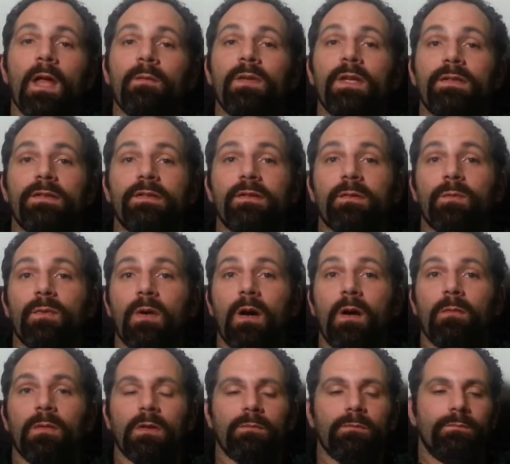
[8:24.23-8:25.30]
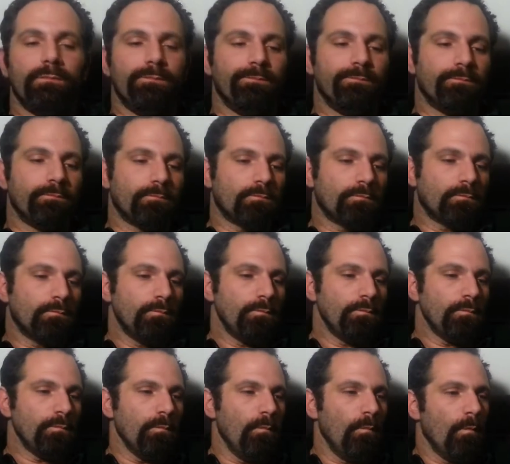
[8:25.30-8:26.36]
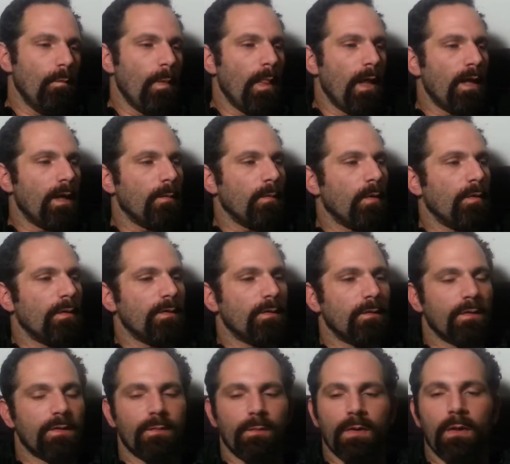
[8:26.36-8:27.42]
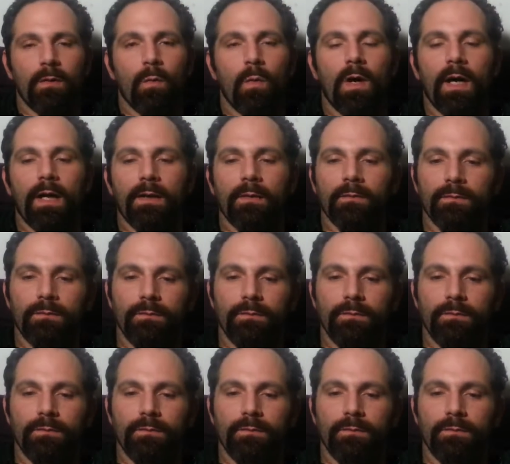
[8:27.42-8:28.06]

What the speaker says: This is a problem, and I'm going to explain why.